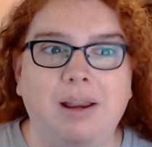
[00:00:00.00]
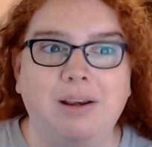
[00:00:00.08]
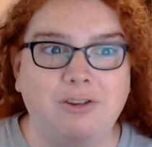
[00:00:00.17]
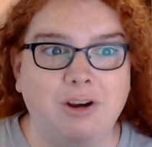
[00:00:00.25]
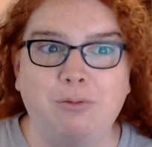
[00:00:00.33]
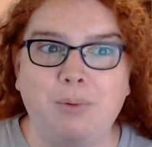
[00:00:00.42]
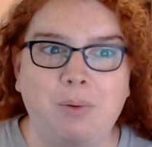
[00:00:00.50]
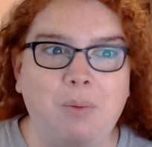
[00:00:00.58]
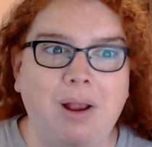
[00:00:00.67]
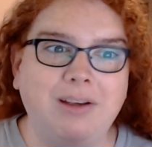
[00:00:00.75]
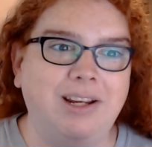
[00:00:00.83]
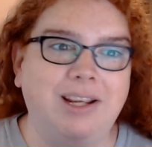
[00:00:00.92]
just
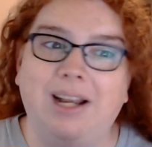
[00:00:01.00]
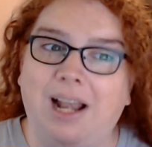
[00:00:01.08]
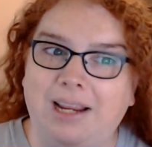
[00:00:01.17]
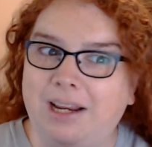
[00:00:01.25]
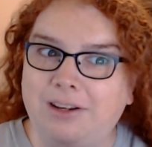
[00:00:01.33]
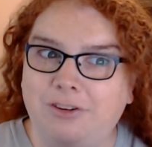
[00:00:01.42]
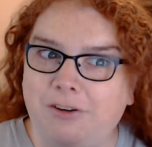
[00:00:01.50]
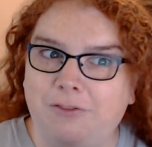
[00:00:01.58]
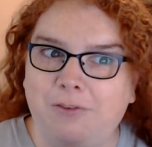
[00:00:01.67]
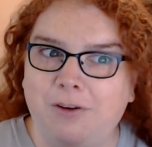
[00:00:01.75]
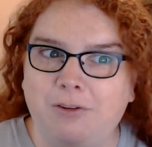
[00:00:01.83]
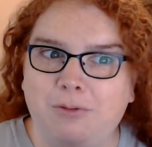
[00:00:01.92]
rewatching it, like I just
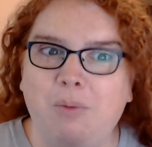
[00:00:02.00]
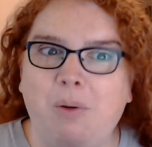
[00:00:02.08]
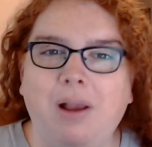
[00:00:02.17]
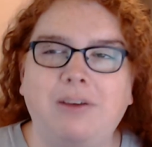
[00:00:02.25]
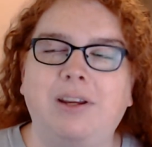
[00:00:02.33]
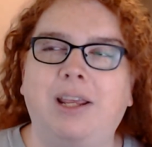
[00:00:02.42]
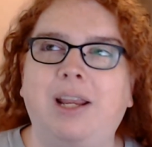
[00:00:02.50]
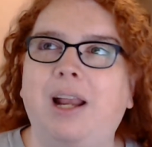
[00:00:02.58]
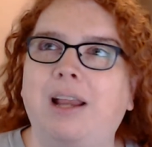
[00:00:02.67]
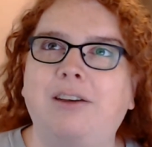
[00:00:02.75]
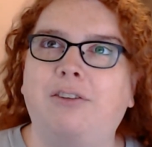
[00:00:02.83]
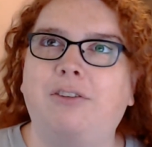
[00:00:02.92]
finished rewatching it, I
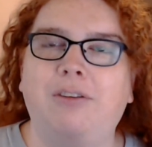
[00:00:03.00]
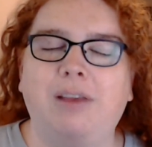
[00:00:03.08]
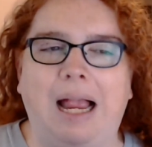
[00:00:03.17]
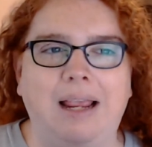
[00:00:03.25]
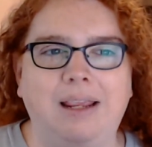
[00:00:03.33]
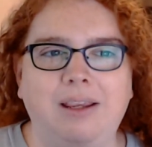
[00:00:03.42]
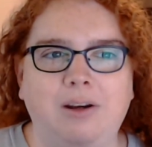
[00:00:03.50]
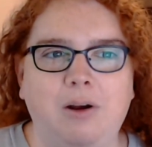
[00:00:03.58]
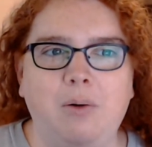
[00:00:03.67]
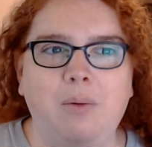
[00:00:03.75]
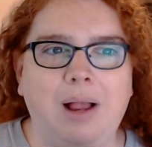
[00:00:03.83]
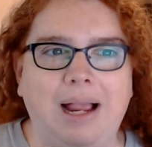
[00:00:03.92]
just, I, you
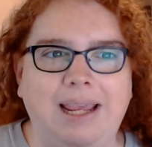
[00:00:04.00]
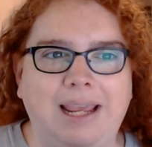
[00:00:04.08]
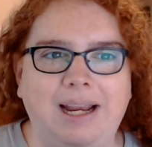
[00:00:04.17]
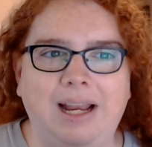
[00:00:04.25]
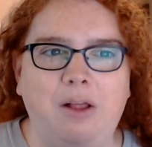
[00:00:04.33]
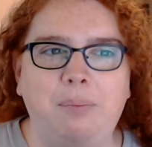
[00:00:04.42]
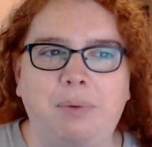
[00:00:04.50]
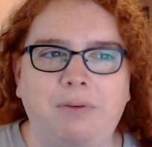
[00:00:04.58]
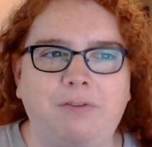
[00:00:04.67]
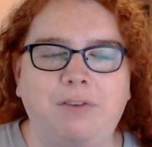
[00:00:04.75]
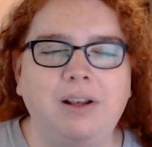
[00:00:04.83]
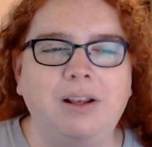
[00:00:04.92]
know, I can't help but
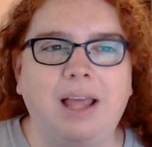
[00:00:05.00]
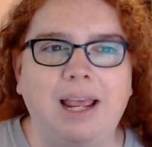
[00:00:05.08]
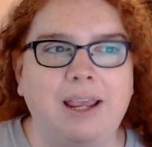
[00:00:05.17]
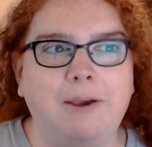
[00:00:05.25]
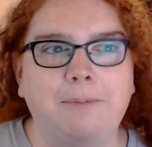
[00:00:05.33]
feel like